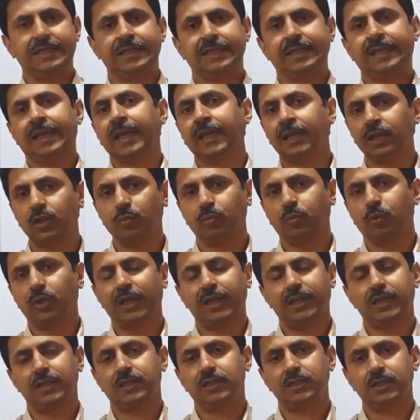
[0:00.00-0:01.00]
negative
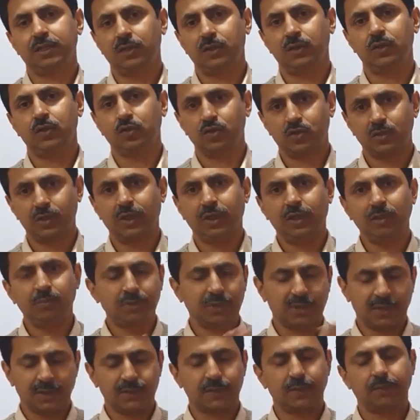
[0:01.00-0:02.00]
polarity usually
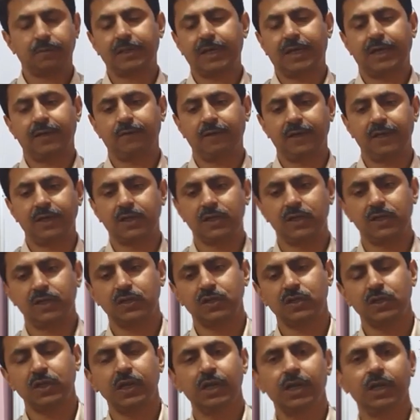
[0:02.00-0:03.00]
because of the
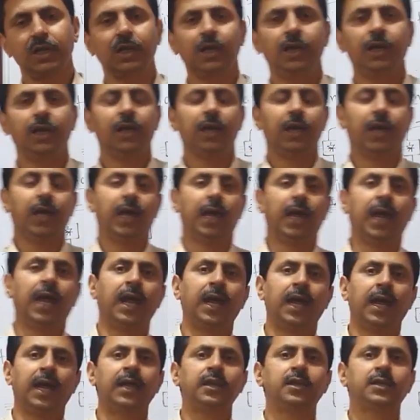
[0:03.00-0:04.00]
advantage,
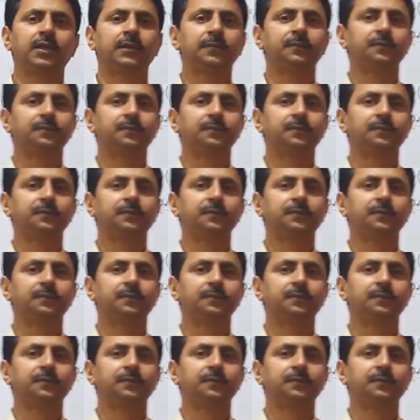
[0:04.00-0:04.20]
and